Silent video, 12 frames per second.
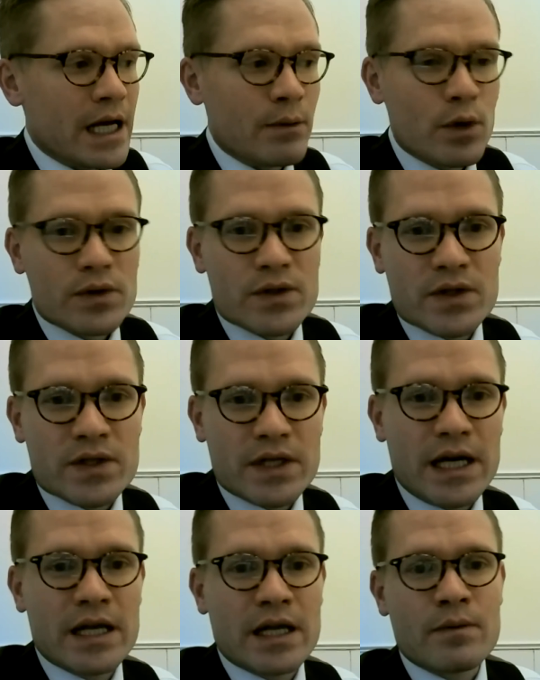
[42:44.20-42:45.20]
And I would also
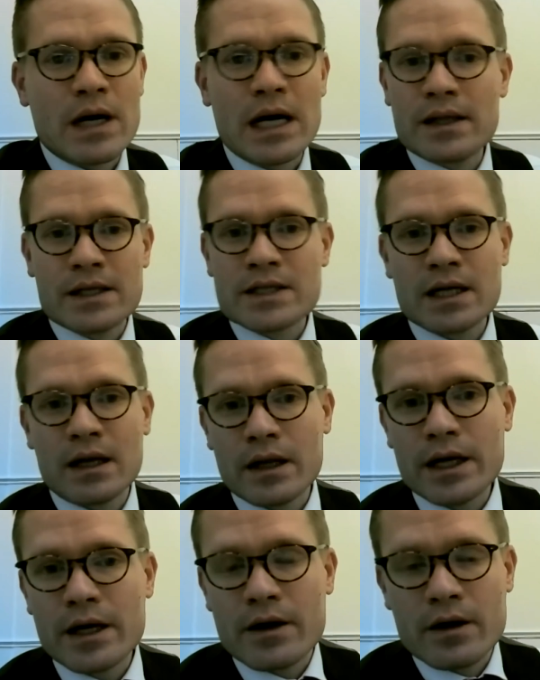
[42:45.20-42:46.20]
say that while it is
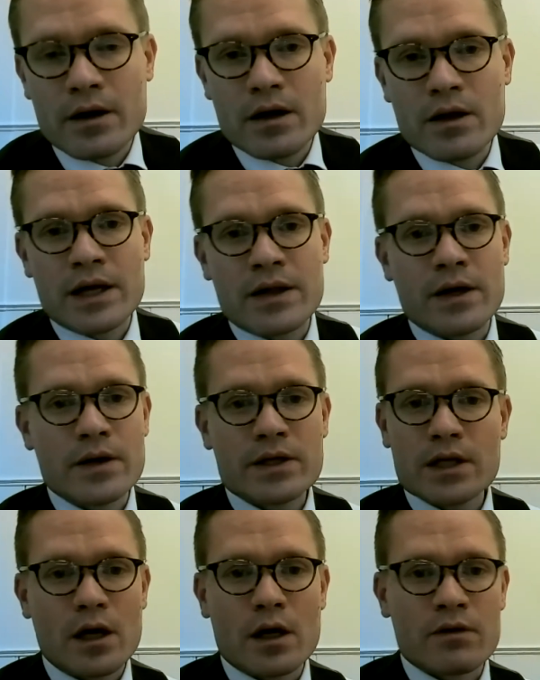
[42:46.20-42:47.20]
clear that there
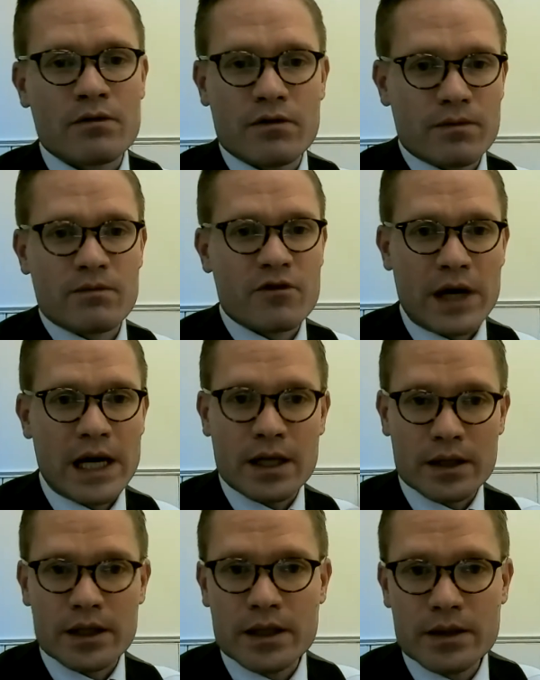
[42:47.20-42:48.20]
is a lot of,
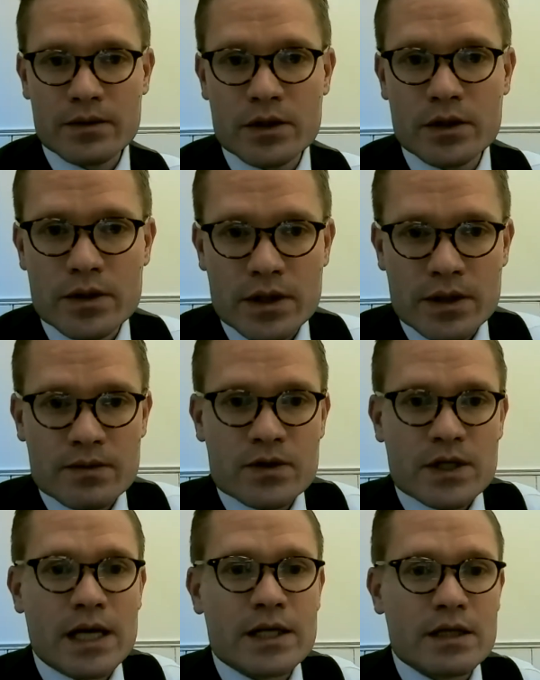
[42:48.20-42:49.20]
frankly, to use a
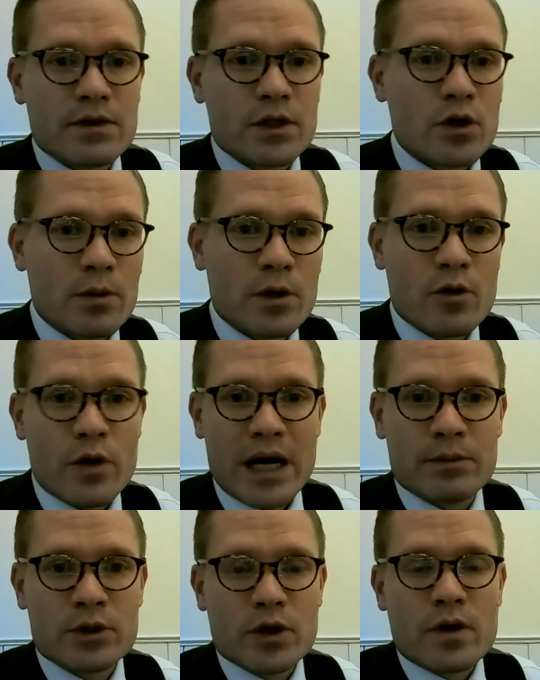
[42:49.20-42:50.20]
scientific term,
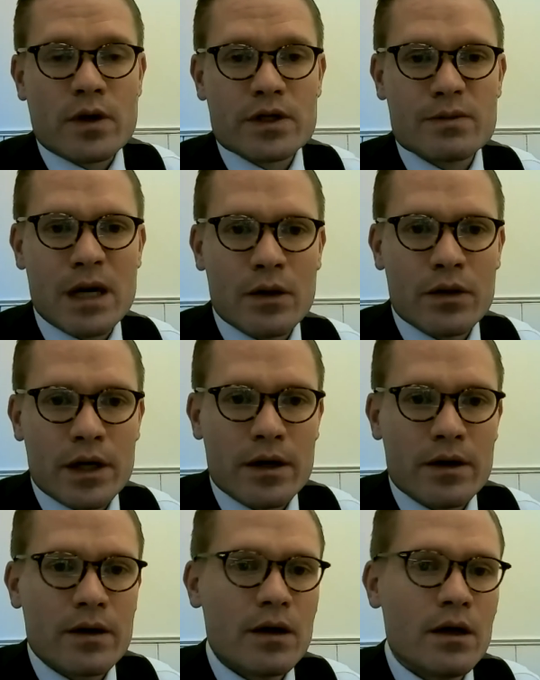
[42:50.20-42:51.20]
crap journalism out
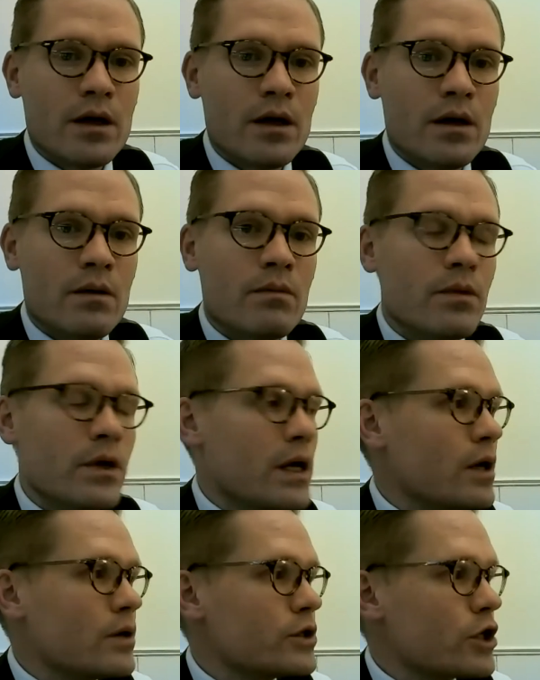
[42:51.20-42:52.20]
there, uh,
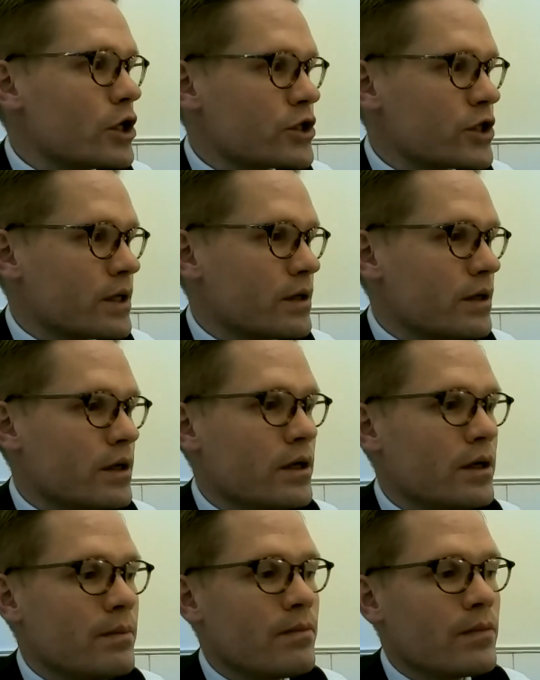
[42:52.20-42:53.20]
without judging
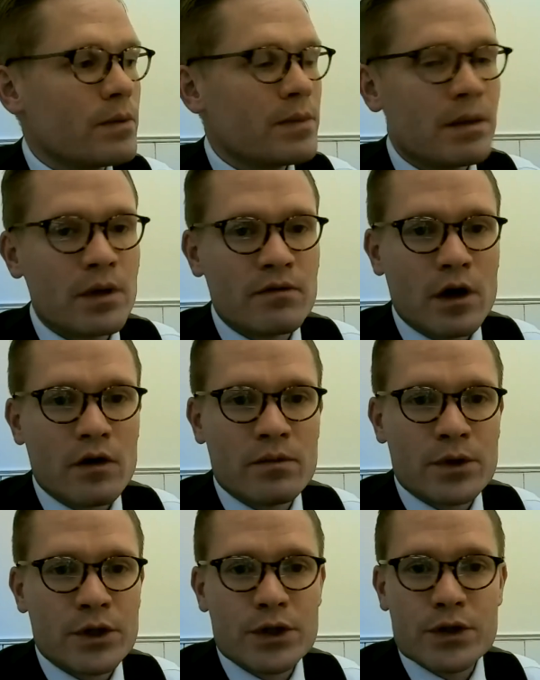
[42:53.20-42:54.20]
um, the people
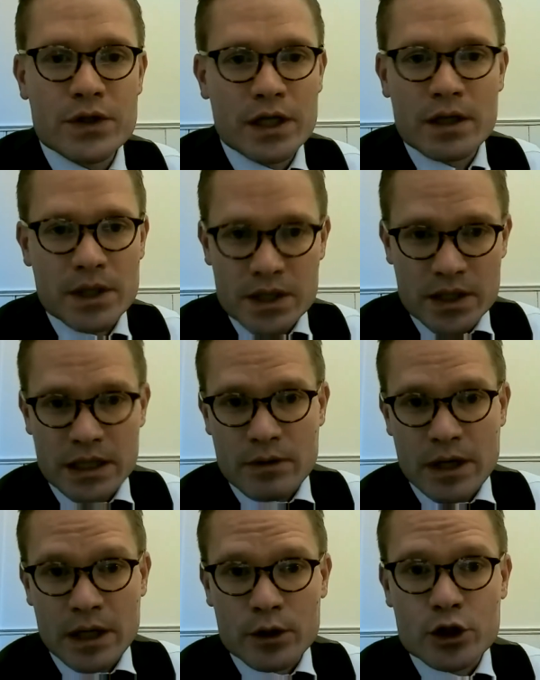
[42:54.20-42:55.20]
involved in producing it, because
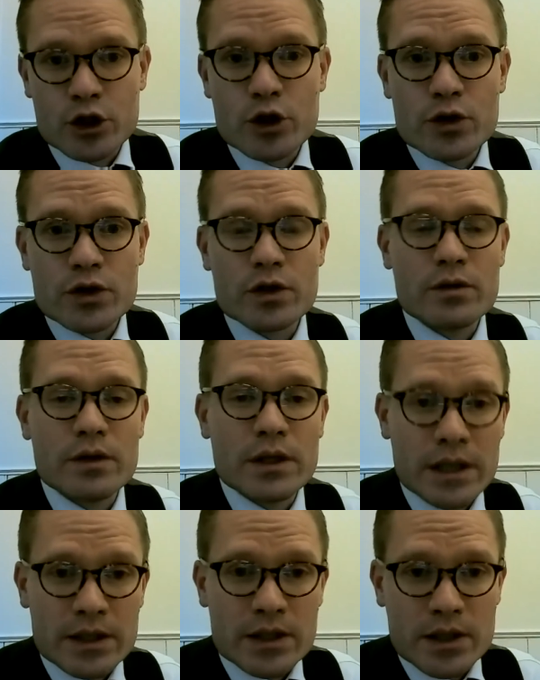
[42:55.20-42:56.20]
they rarely choose to
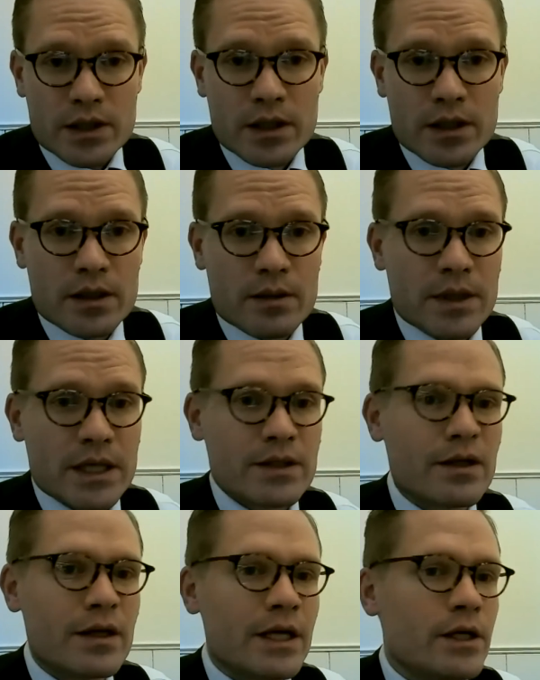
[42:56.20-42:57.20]
do it. It's uh, the
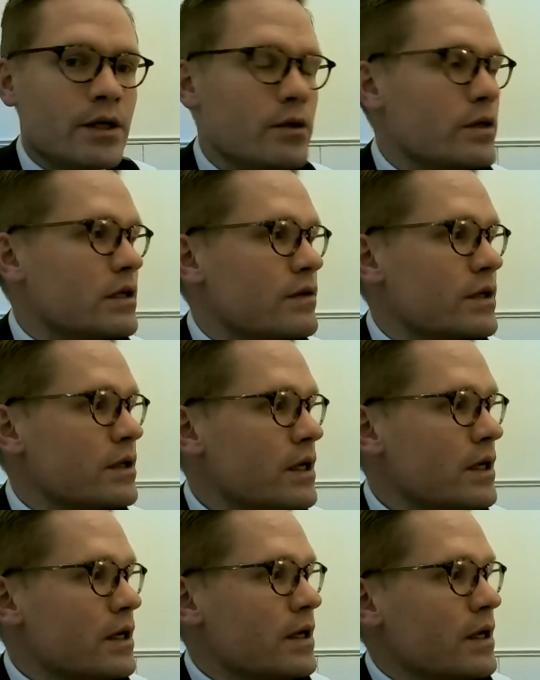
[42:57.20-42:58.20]
best that they can do given